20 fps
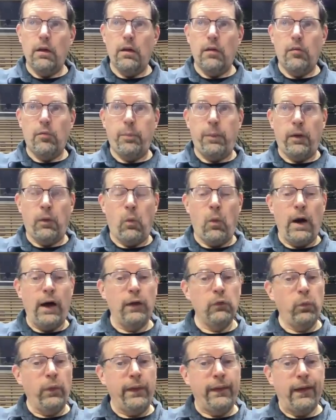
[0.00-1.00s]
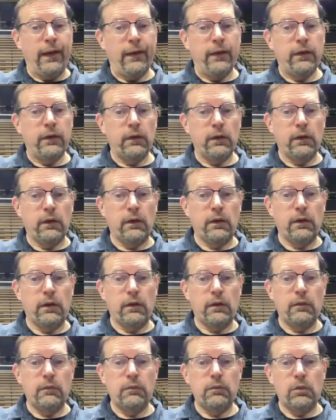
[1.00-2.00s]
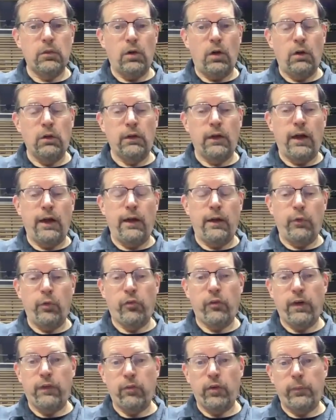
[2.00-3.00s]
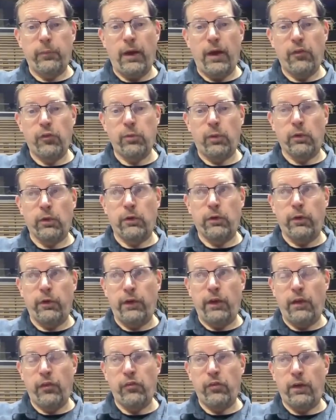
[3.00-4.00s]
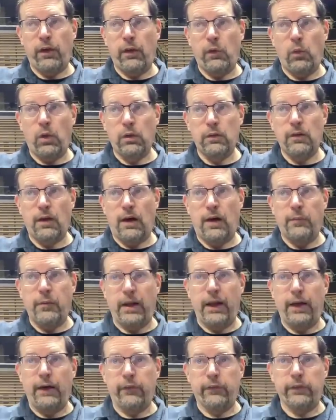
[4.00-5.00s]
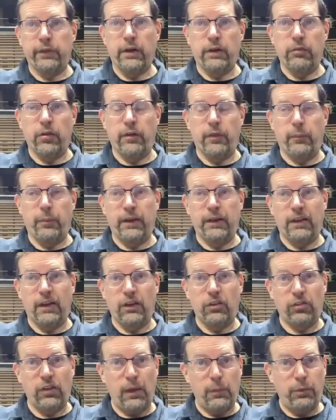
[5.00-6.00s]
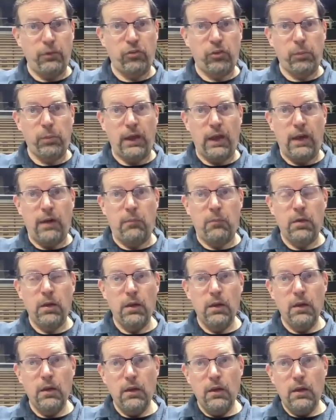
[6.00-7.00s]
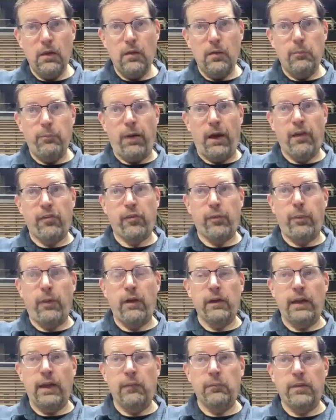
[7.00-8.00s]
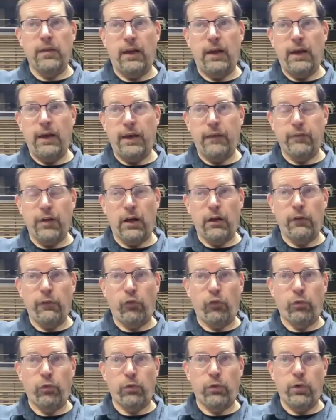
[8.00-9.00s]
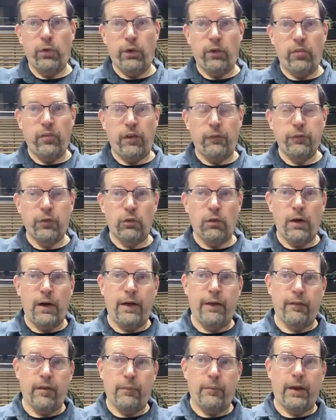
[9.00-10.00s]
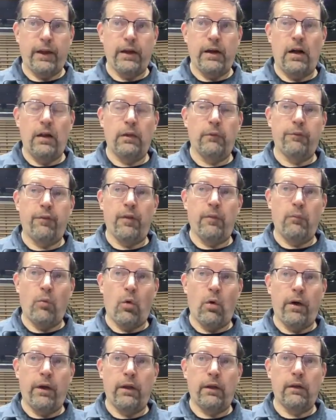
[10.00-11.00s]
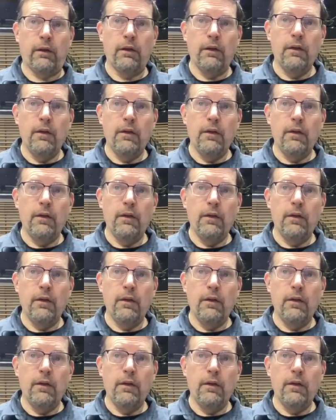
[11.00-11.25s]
It's been a wild weekend. Uh, all day I was covering basketball recruiting yesterday, while Tom and Alan covered the Big Ten championship game. Basketball game today. I've got all this recruiting stuff to write. I've got my column for the morning.